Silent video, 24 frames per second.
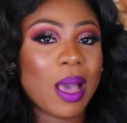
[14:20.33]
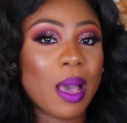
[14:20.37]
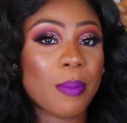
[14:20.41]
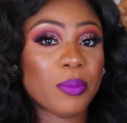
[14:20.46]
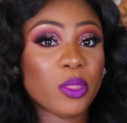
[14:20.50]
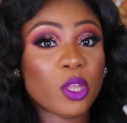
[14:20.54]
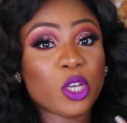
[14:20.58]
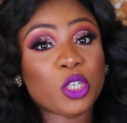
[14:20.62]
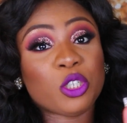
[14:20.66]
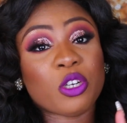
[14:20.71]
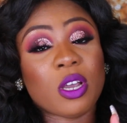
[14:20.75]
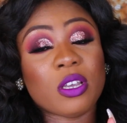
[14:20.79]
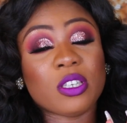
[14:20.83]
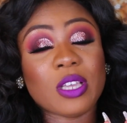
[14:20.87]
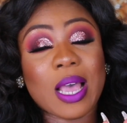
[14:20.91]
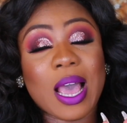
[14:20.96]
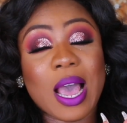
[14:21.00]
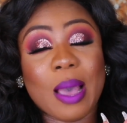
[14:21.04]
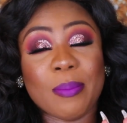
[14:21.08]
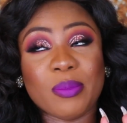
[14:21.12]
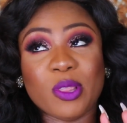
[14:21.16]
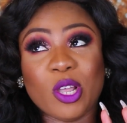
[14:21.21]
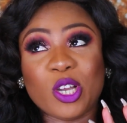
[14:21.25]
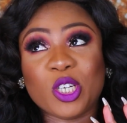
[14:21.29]
I'm not
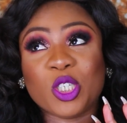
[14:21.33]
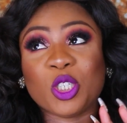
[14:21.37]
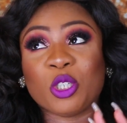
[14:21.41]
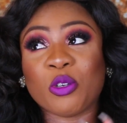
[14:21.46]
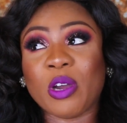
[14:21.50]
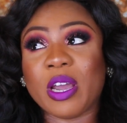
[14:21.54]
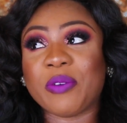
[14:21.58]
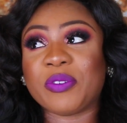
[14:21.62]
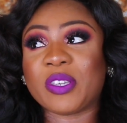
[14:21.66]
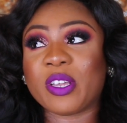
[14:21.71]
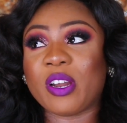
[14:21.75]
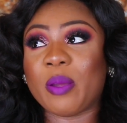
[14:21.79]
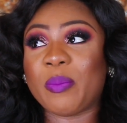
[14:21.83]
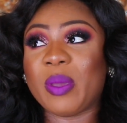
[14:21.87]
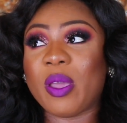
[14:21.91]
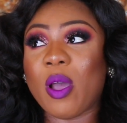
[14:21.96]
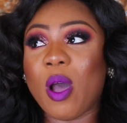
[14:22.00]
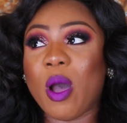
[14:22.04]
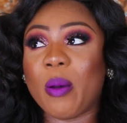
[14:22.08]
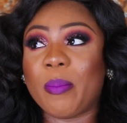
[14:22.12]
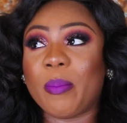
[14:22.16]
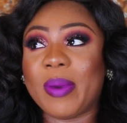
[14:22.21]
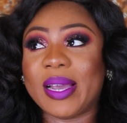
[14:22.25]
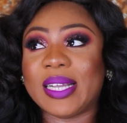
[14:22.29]
sure if it's gonna be
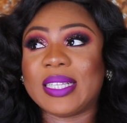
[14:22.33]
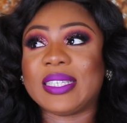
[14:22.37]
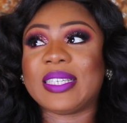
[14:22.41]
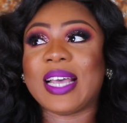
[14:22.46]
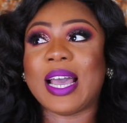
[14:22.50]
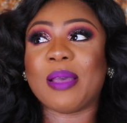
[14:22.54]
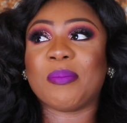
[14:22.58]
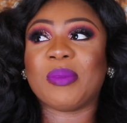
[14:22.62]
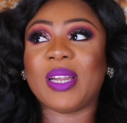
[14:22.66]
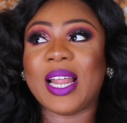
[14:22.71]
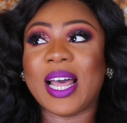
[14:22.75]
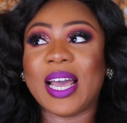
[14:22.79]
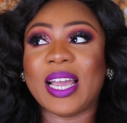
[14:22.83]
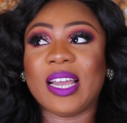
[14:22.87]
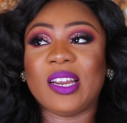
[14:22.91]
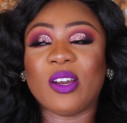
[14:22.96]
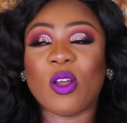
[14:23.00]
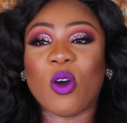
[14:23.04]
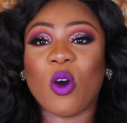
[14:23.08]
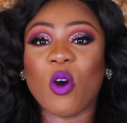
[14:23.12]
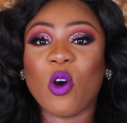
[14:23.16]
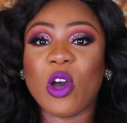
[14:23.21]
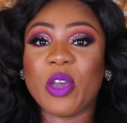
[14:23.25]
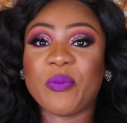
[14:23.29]
on my timeline
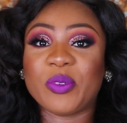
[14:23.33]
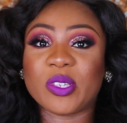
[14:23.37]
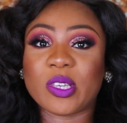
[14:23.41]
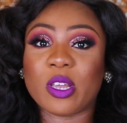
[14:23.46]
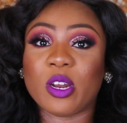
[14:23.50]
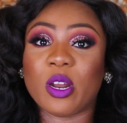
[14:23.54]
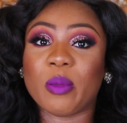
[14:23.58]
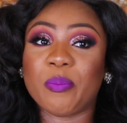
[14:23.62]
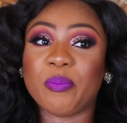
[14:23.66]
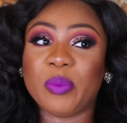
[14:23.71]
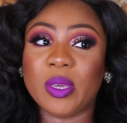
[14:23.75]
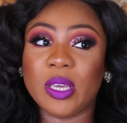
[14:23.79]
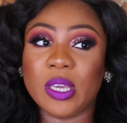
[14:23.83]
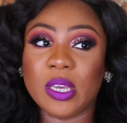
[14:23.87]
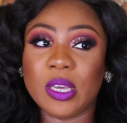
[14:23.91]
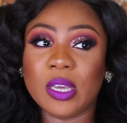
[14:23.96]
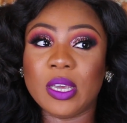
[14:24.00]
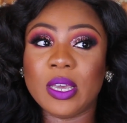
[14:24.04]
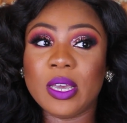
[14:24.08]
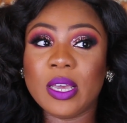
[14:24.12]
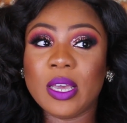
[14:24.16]
or if it's gonna be